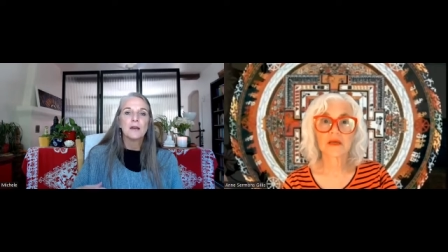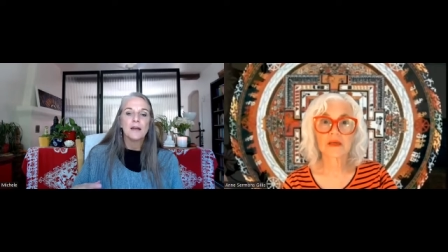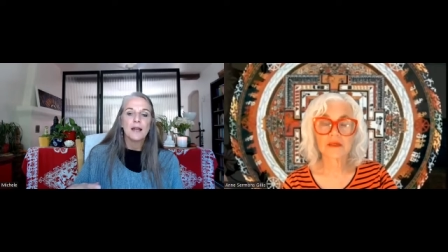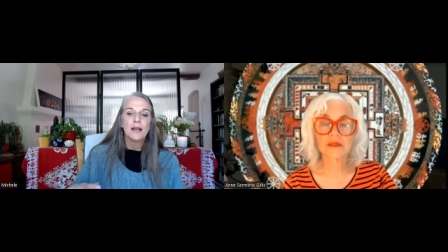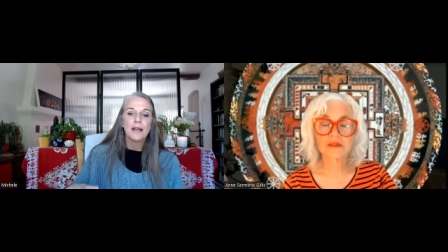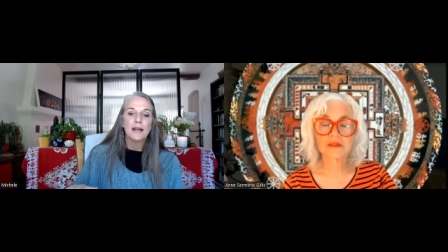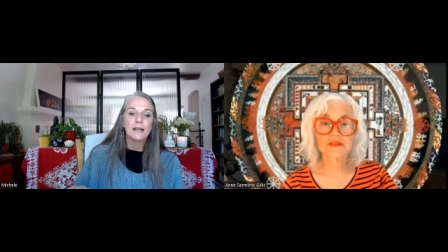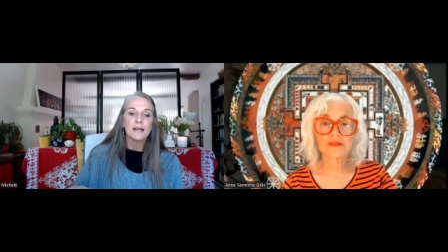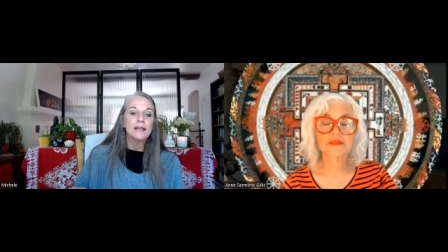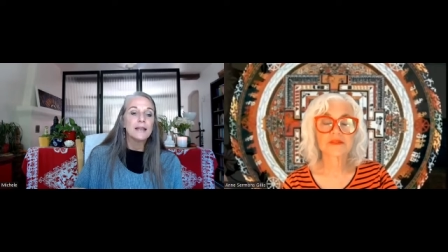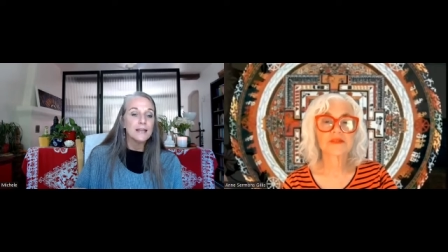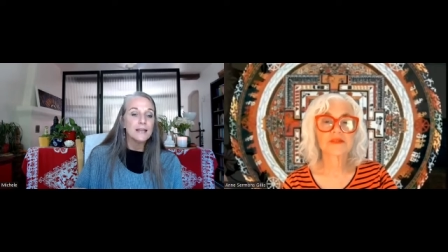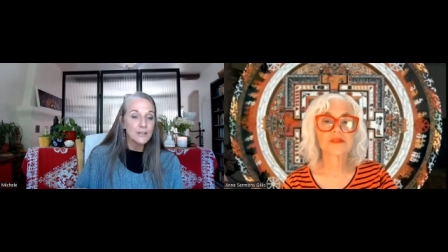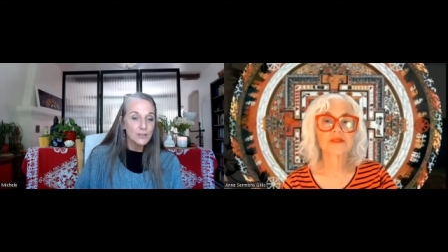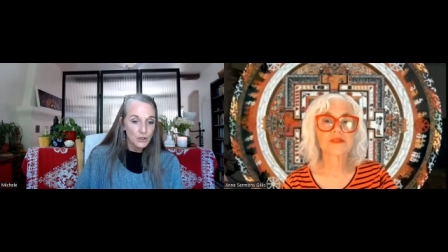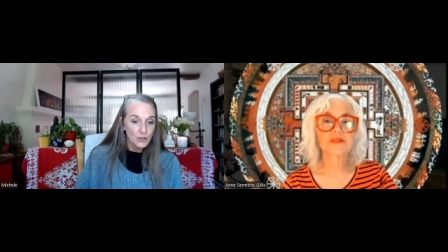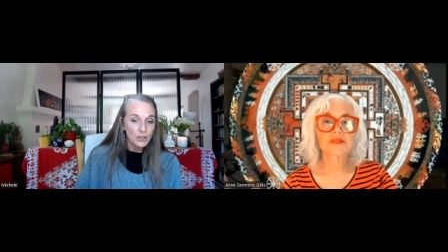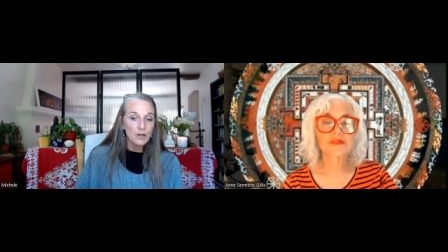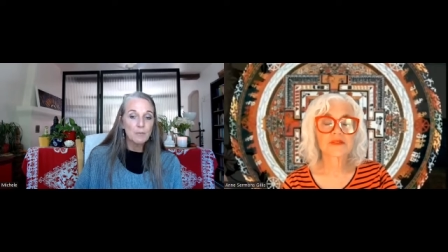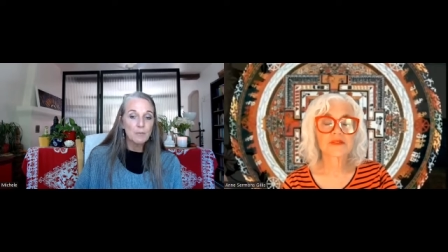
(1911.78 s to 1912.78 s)
And he
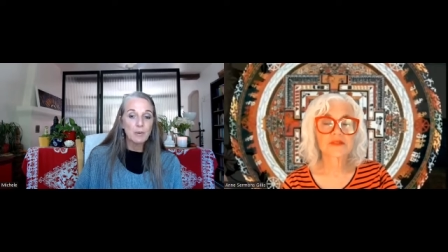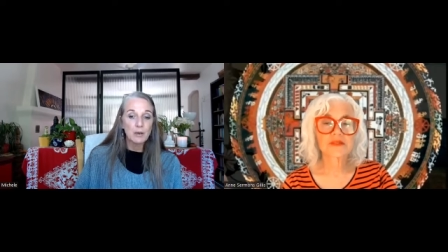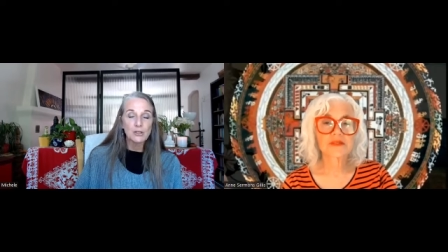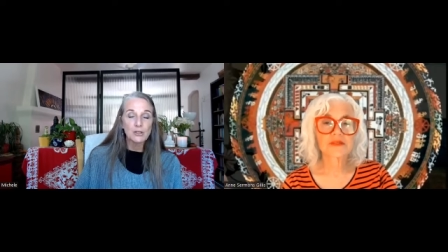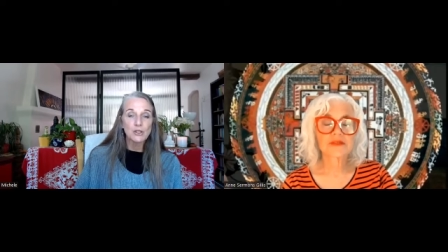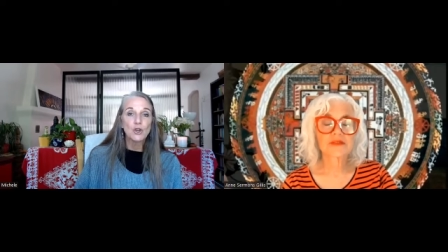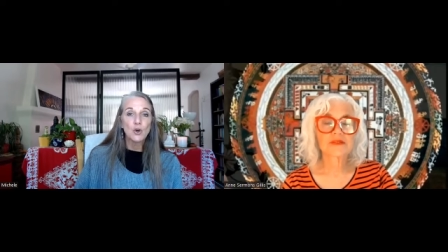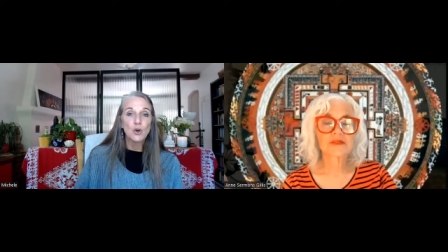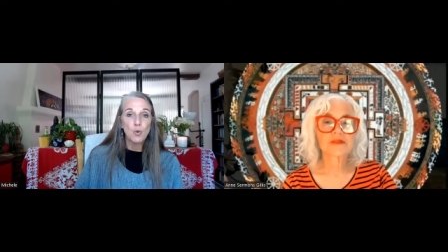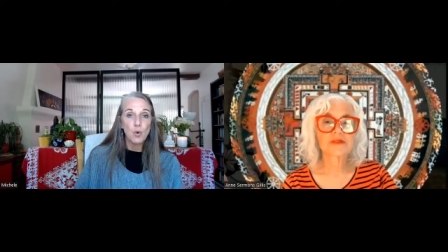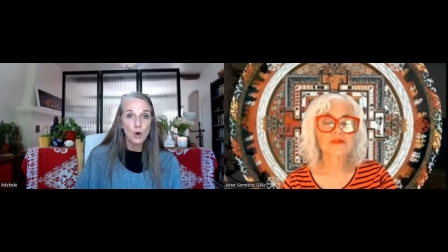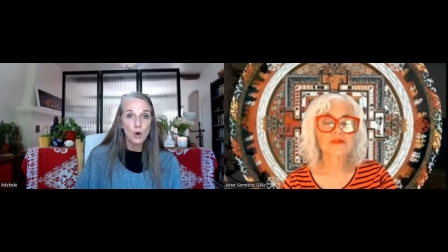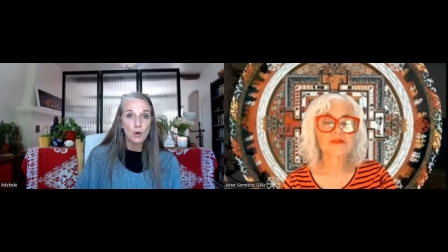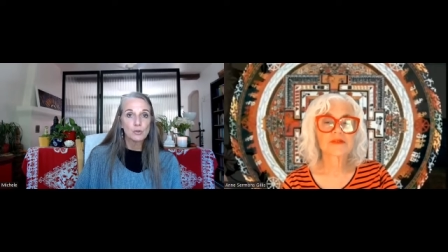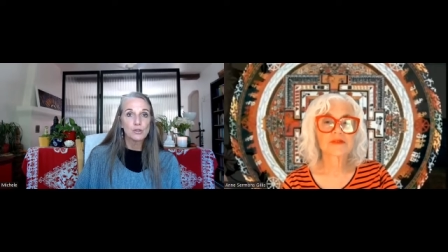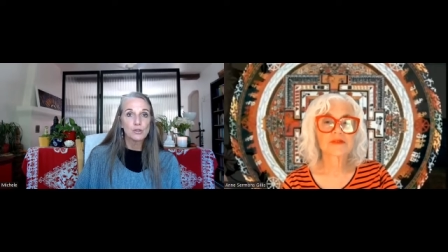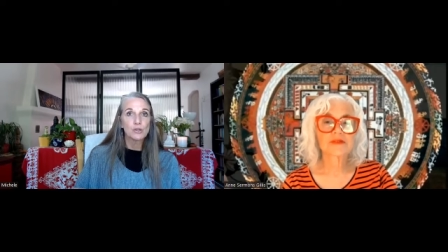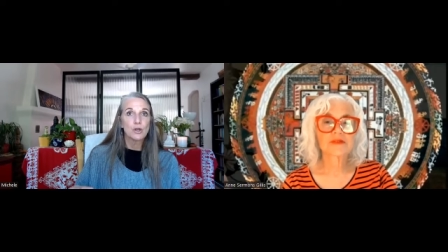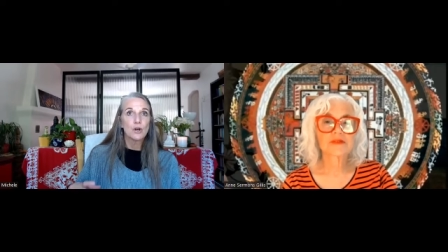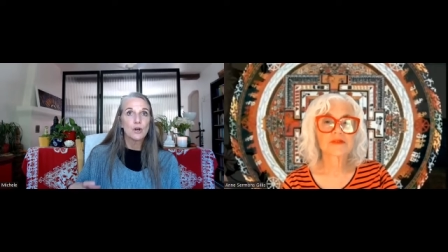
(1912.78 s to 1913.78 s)
took a bunch of
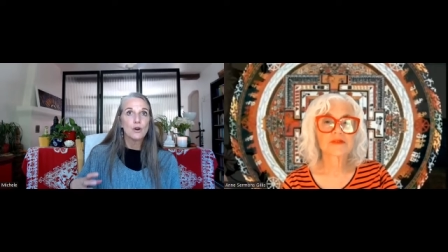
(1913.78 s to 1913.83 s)
quotes